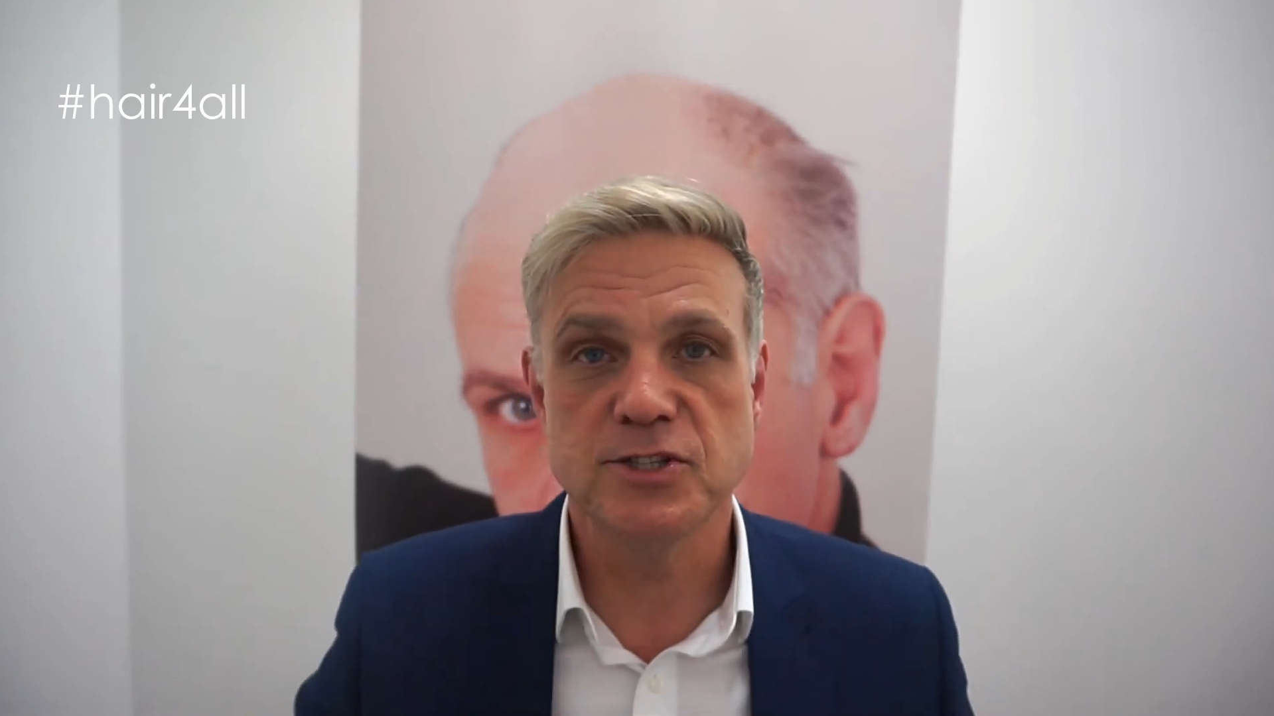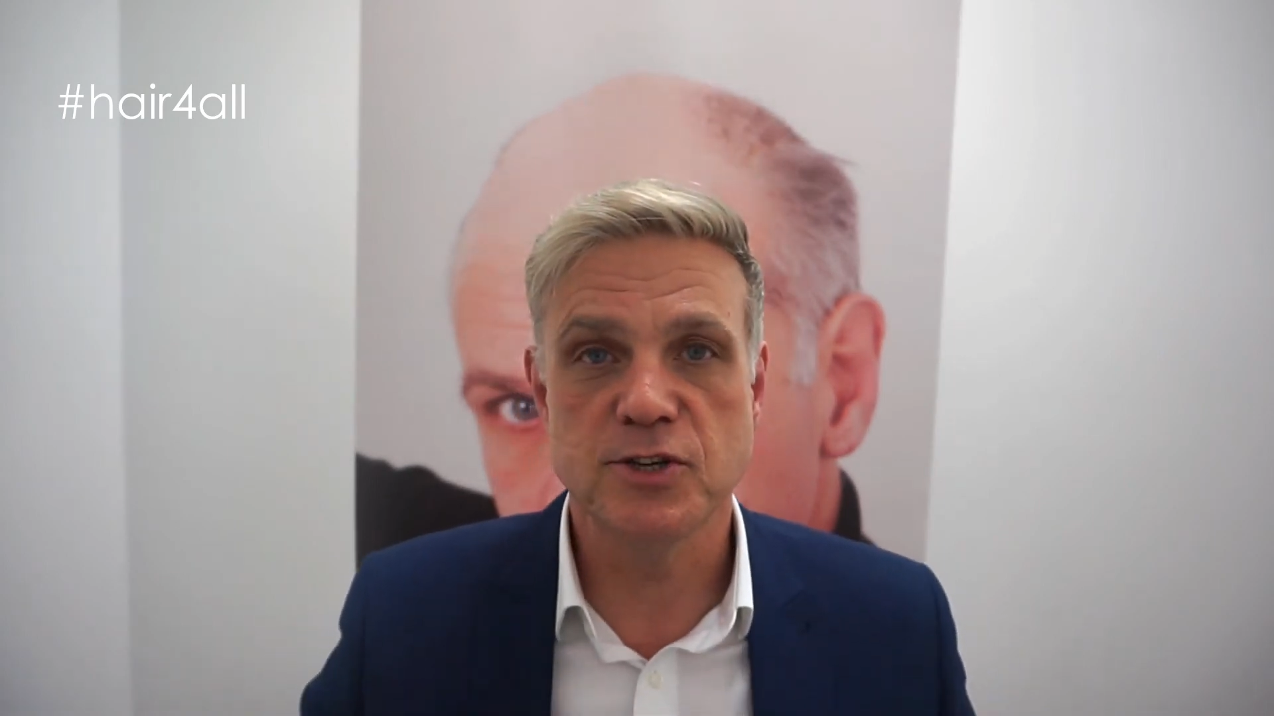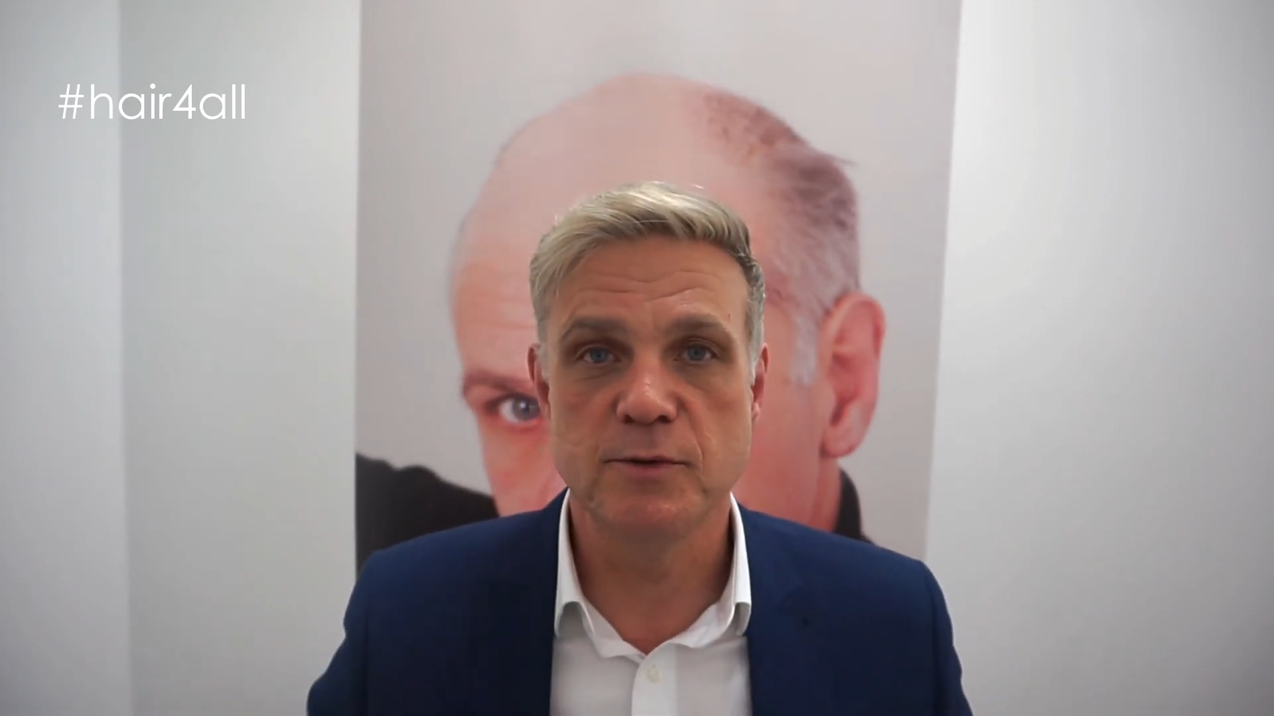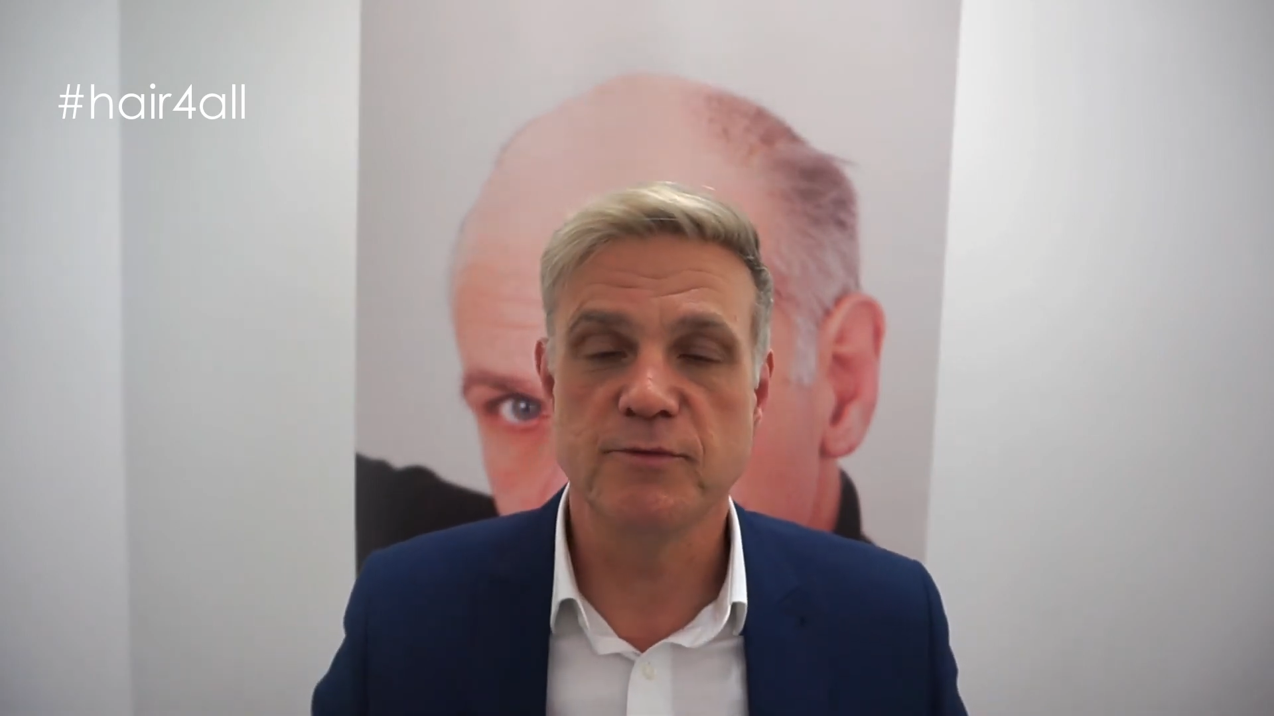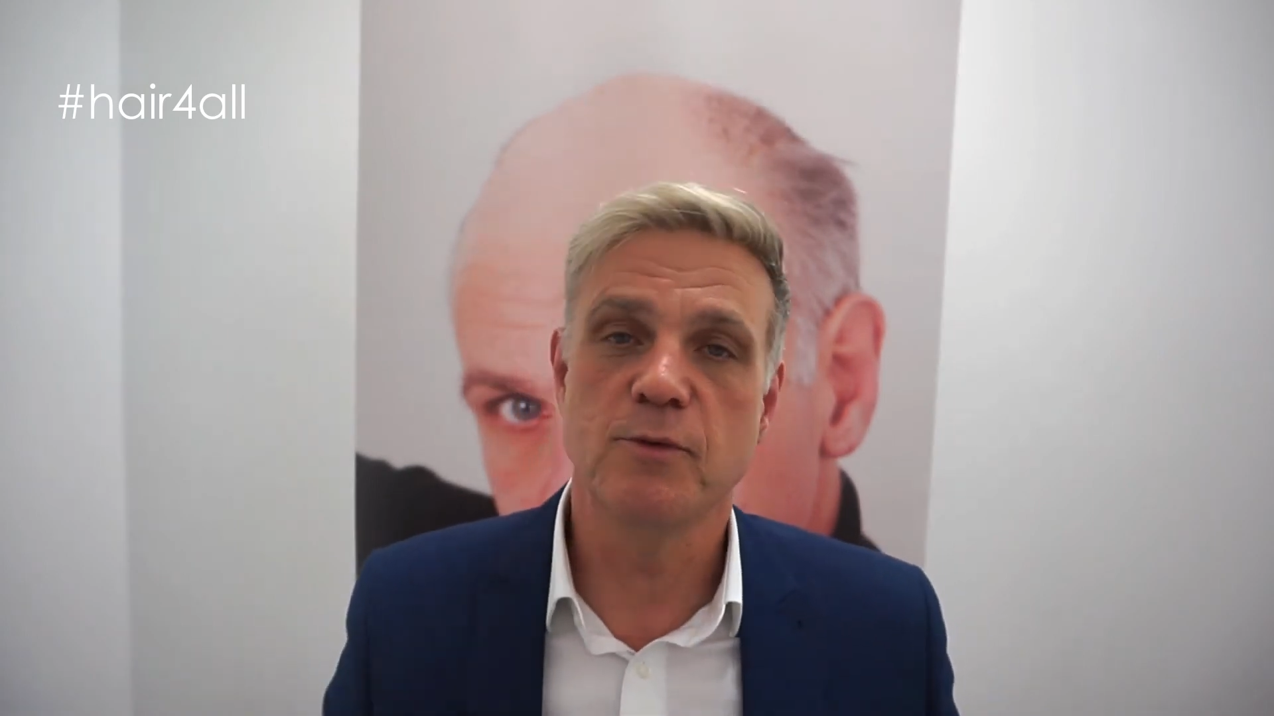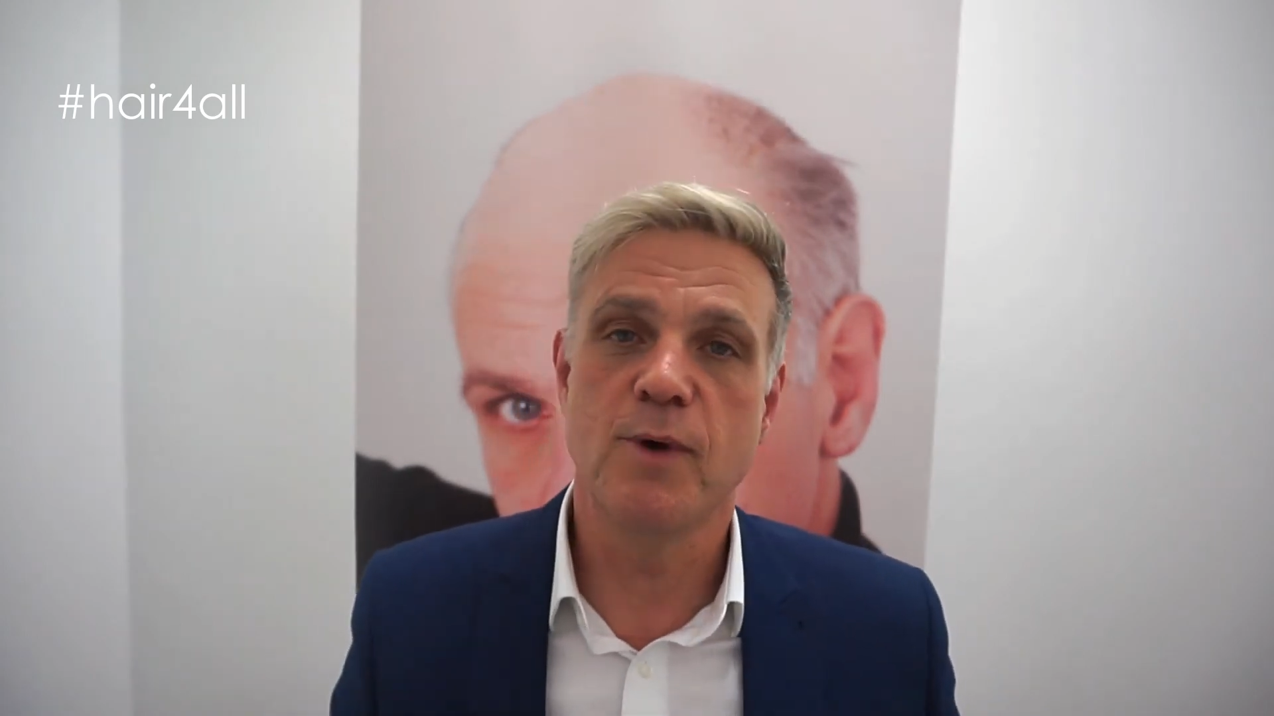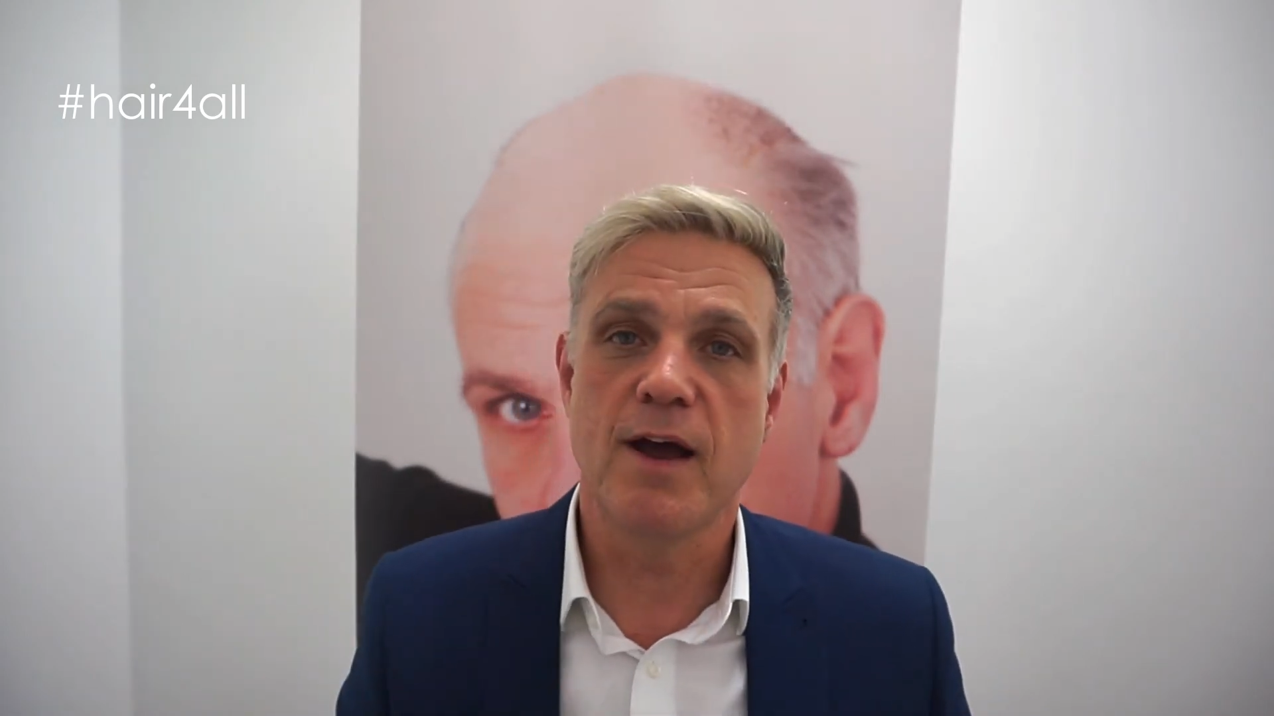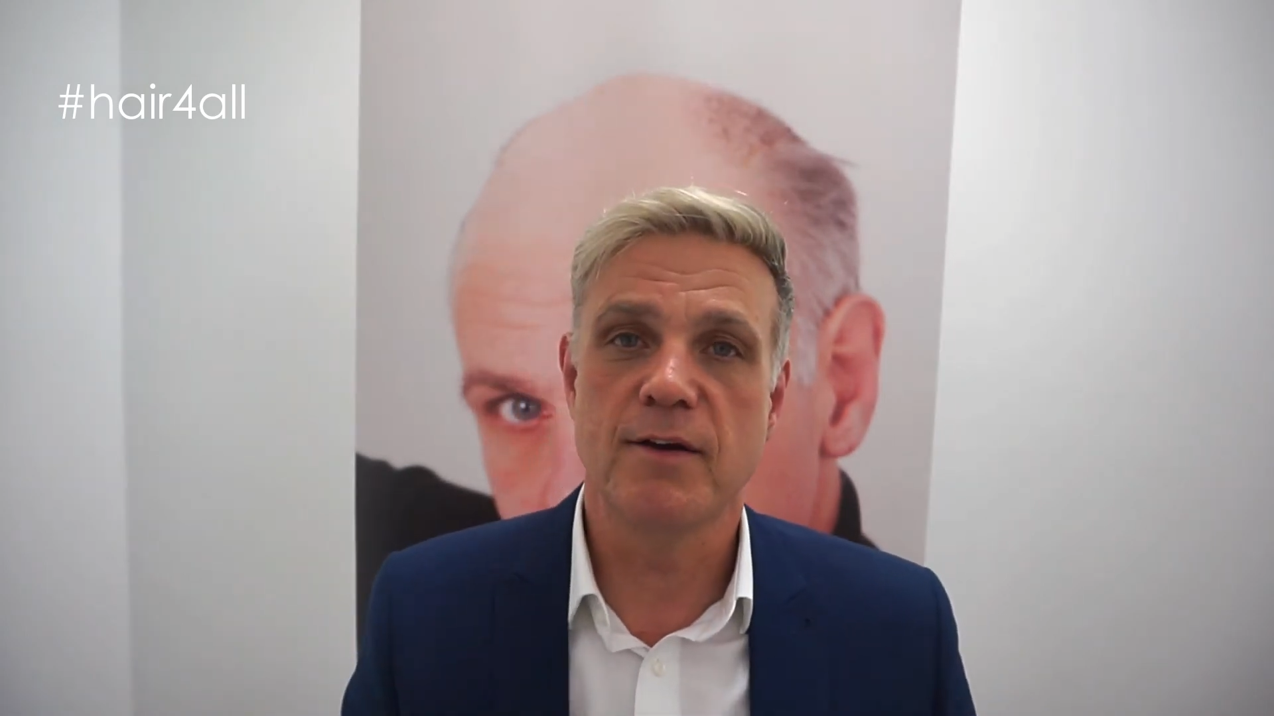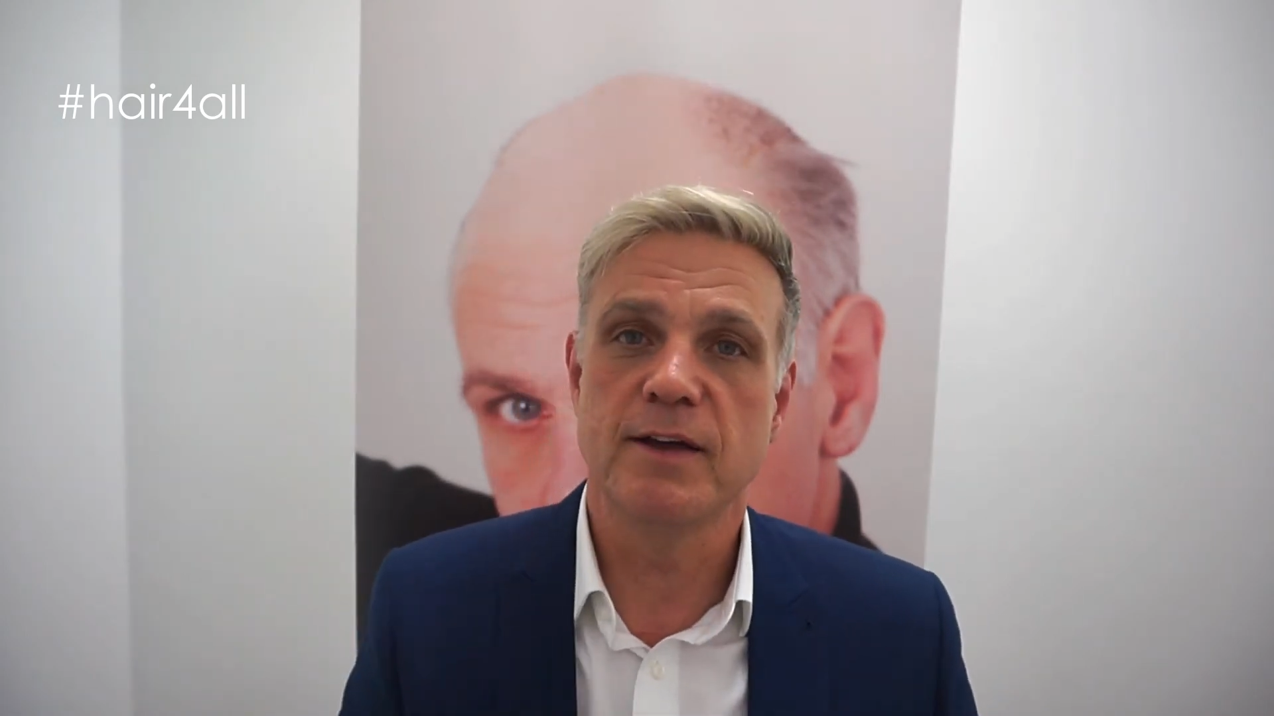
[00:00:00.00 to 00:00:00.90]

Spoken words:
term for wearing